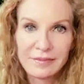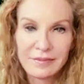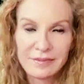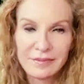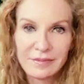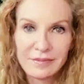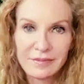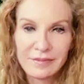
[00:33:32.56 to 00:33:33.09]

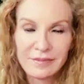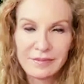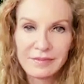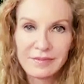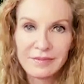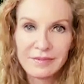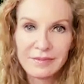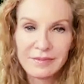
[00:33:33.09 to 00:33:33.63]

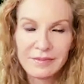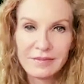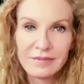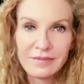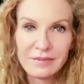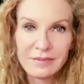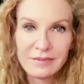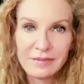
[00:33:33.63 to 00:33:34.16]

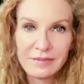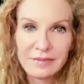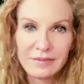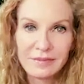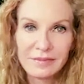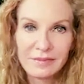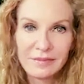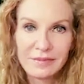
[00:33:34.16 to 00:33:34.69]

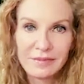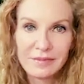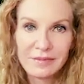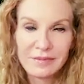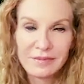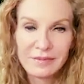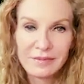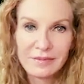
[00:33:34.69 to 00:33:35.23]

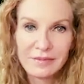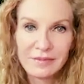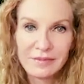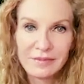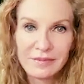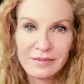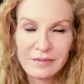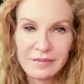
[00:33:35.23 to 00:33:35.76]

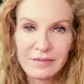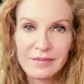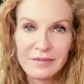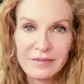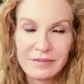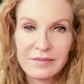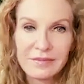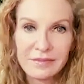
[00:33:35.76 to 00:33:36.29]

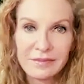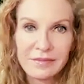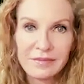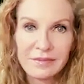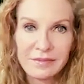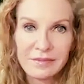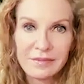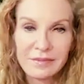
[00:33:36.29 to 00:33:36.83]

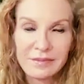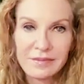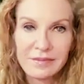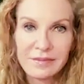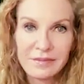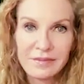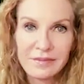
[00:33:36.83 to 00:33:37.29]
(not speaking)